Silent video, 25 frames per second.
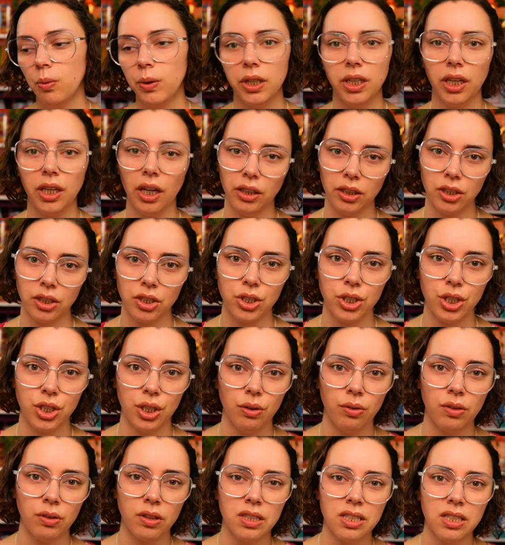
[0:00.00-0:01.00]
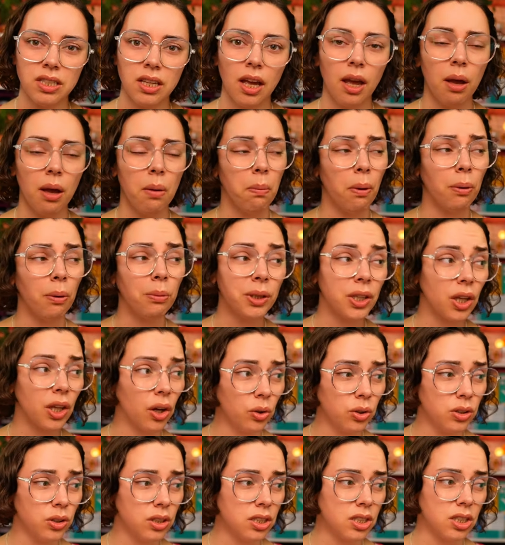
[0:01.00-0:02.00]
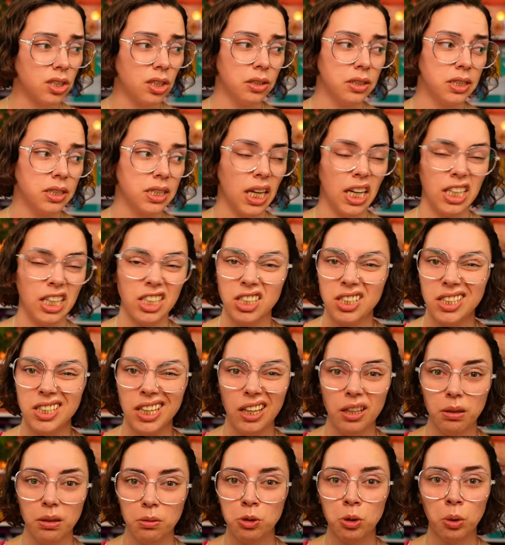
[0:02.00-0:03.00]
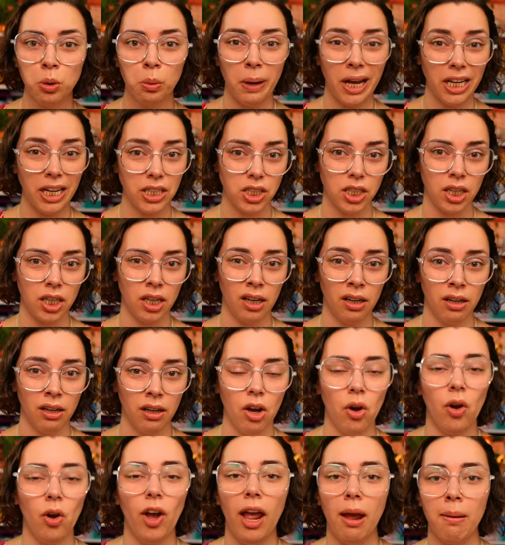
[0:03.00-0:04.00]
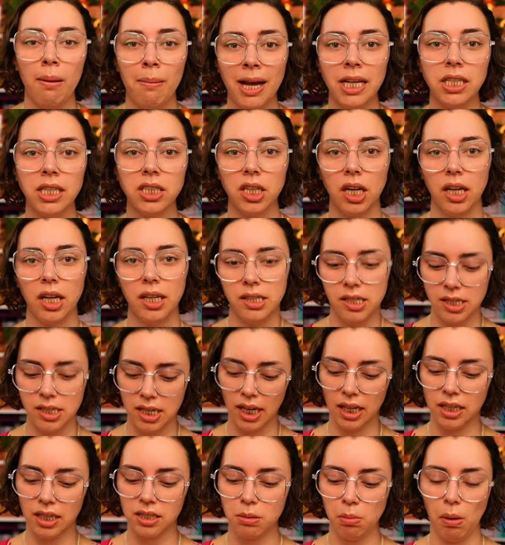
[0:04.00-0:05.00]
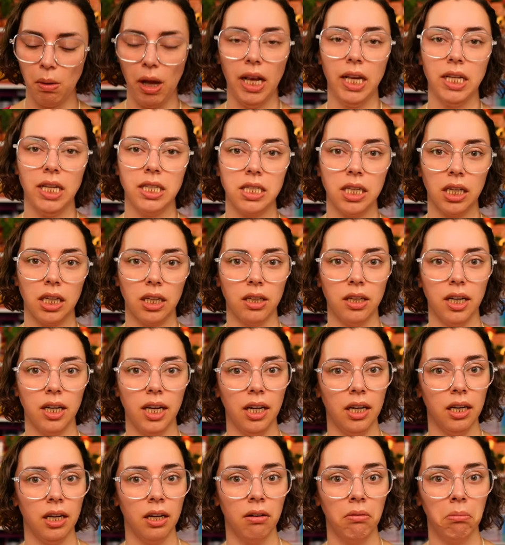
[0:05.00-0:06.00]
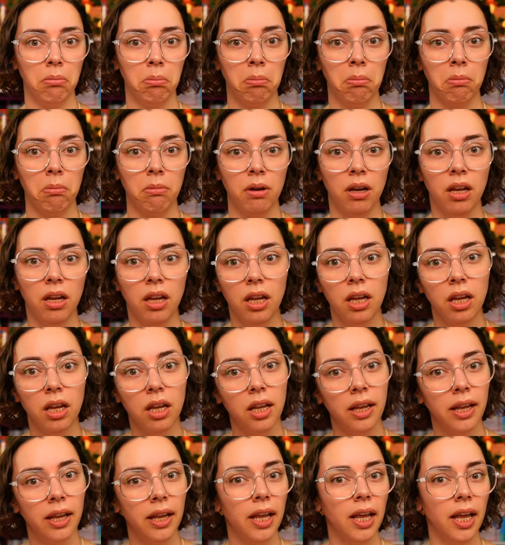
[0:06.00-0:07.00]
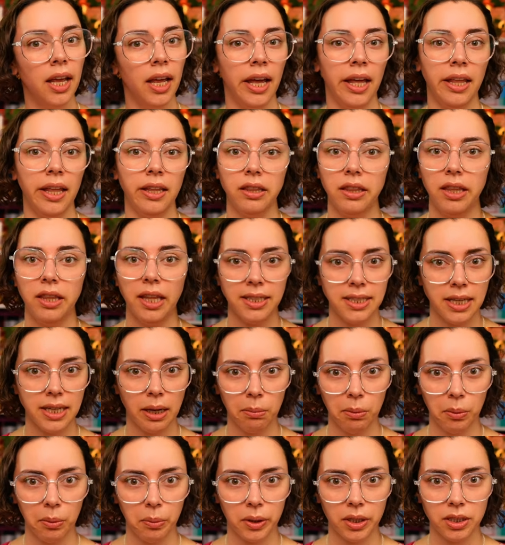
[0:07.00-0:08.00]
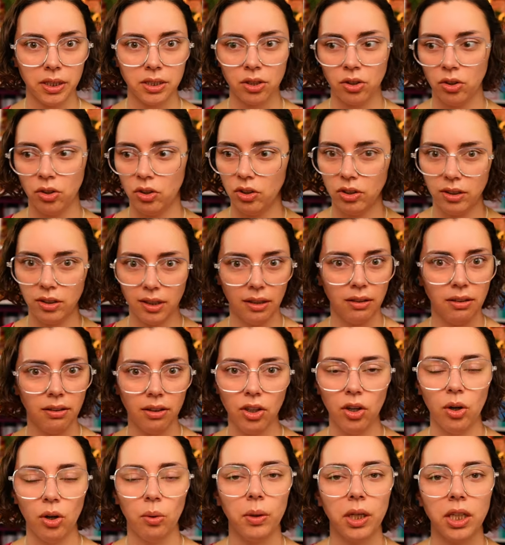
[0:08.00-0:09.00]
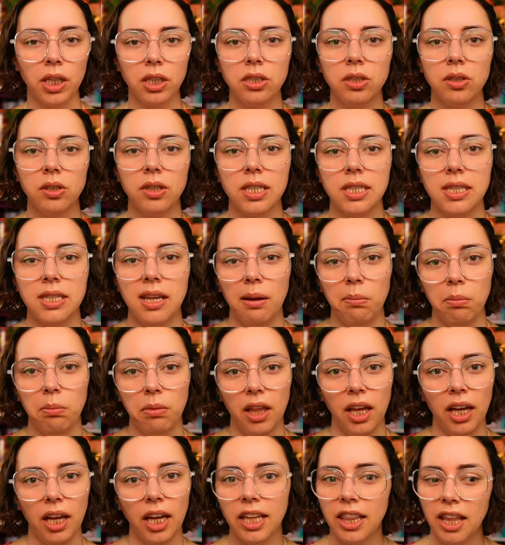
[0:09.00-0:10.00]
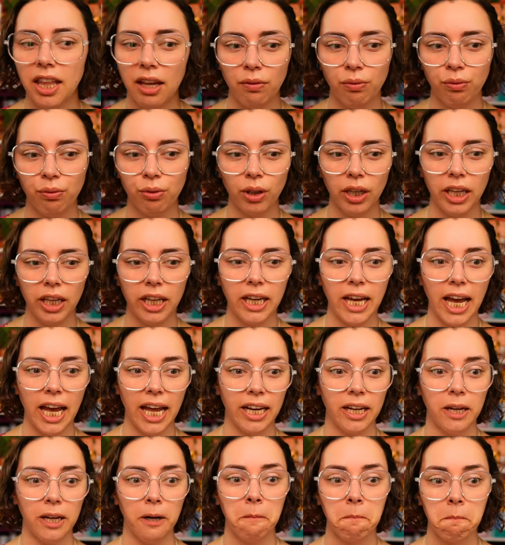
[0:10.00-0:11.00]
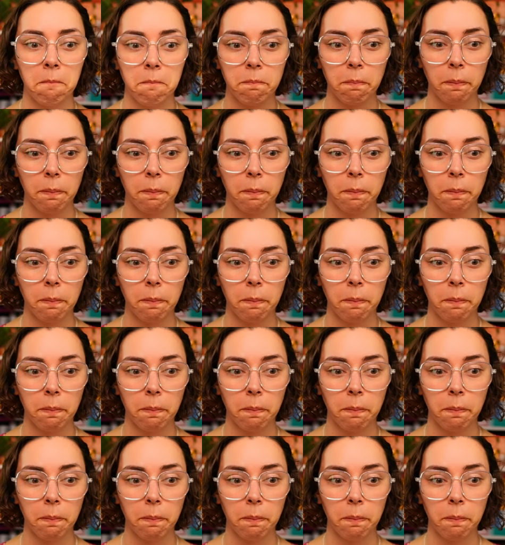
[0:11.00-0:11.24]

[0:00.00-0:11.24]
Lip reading: with younger students, but with older students, I just tell them to imagine it. Okay, imagine I stick a smiley sticker here and they tell me what it's called, and you know, we can do the same thing and they fully get it.